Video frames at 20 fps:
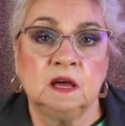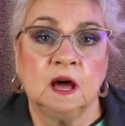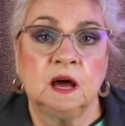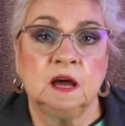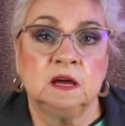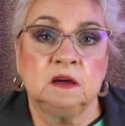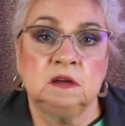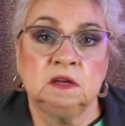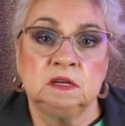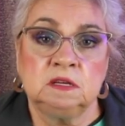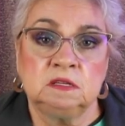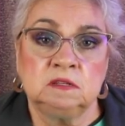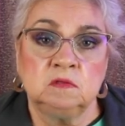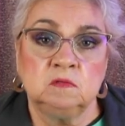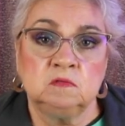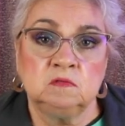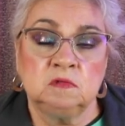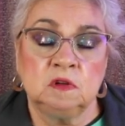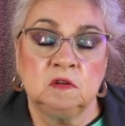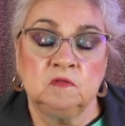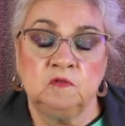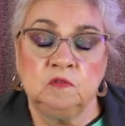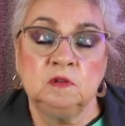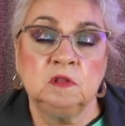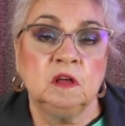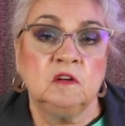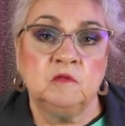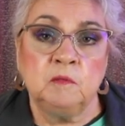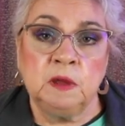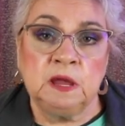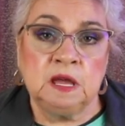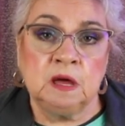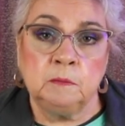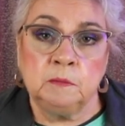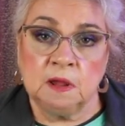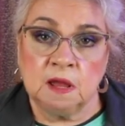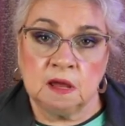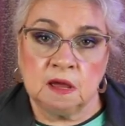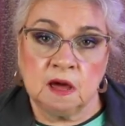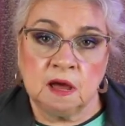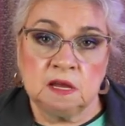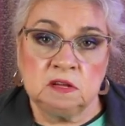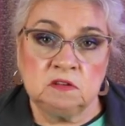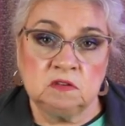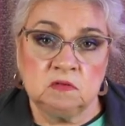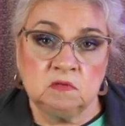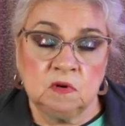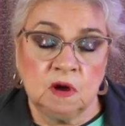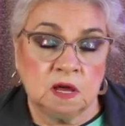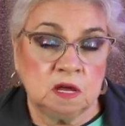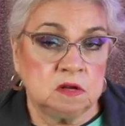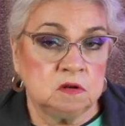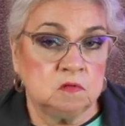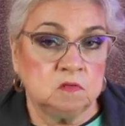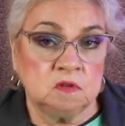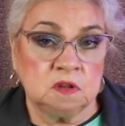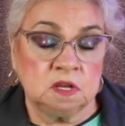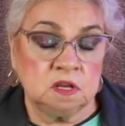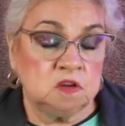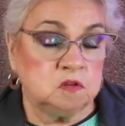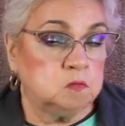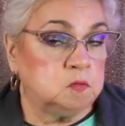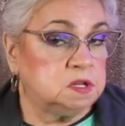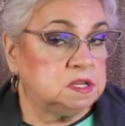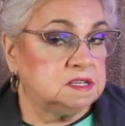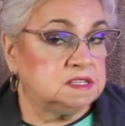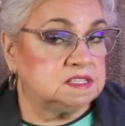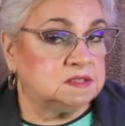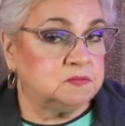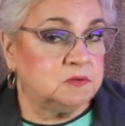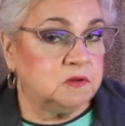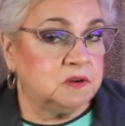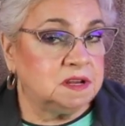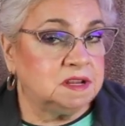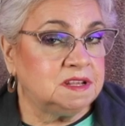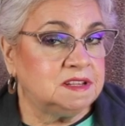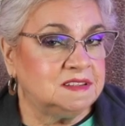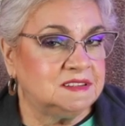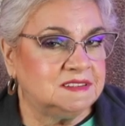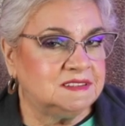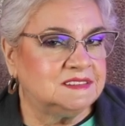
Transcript: I don't, if you love makeup like I do, I don't think you'll be disappointed.